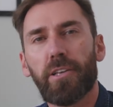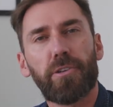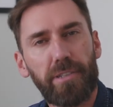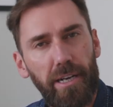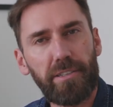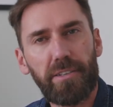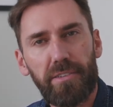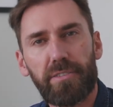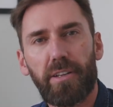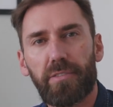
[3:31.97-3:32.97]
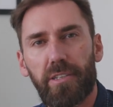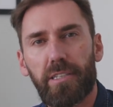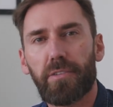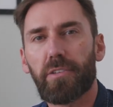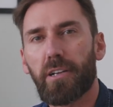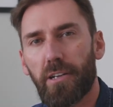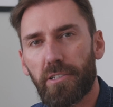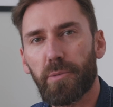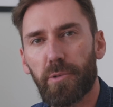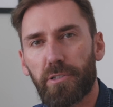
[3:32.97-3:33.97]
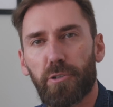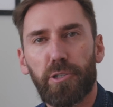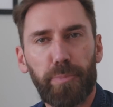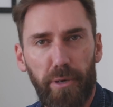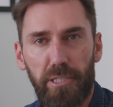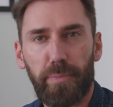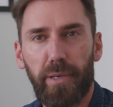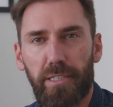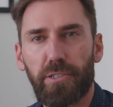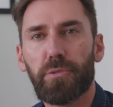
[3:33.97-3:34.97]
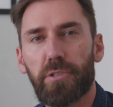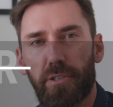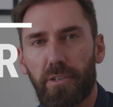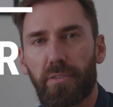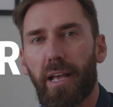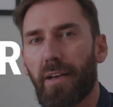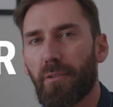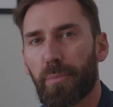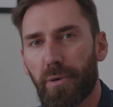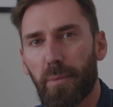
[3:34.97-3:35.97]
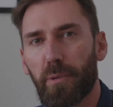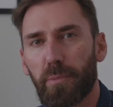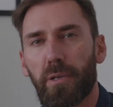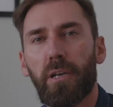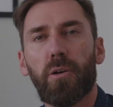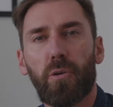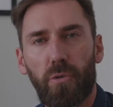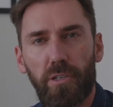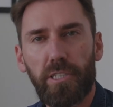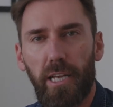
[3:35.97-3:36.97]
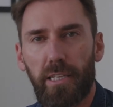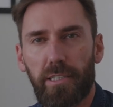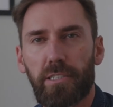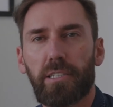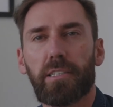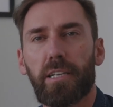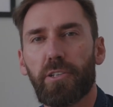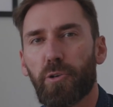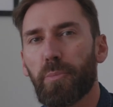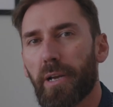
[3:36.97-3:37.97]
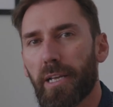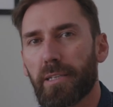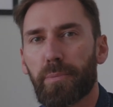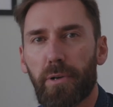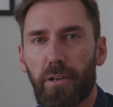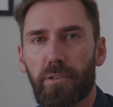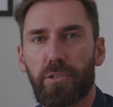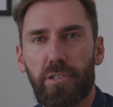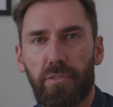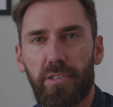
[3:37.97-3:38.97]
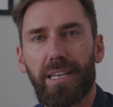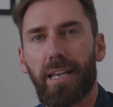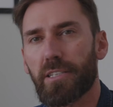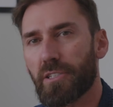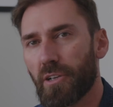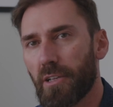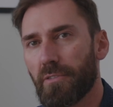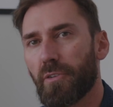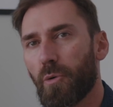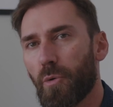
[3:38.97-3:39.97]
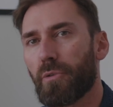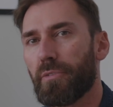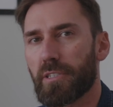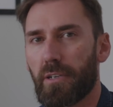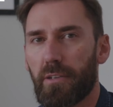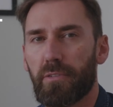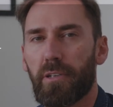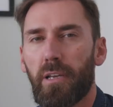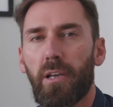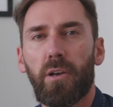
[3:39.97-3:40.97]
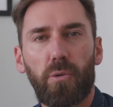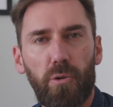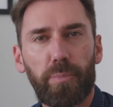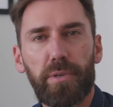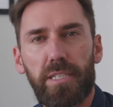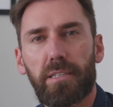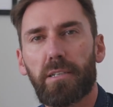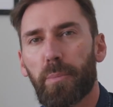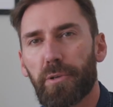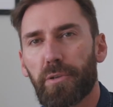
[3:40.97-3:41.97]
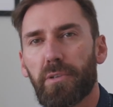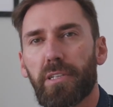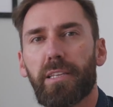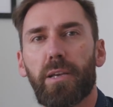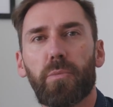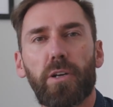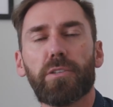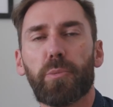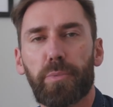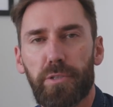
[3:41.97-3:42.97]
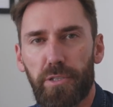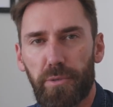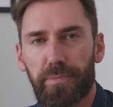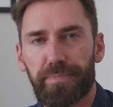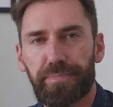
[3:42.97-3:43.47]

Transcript: Your narrative is relevant if the customers or prospects you serve have a problem or challenge that your brand, product, or service can solve or resolve, or present an opportunity they want to pursue.